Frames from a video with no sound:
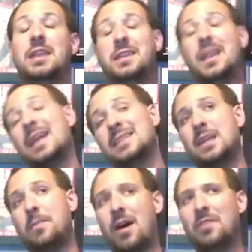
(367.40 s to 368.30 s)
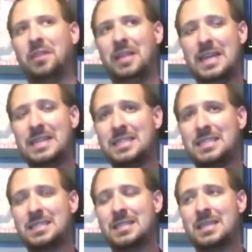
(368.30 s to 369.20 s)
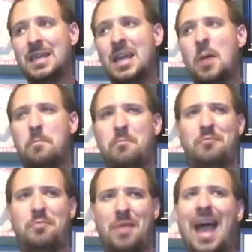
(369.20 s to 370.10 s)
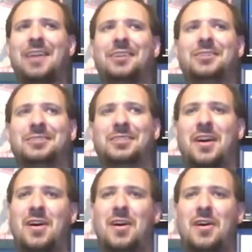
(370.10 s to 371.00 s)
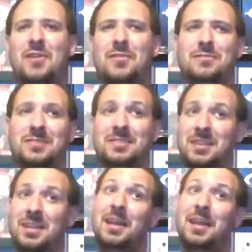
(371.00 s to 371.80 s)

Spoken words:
Next up on the list, Battletoads.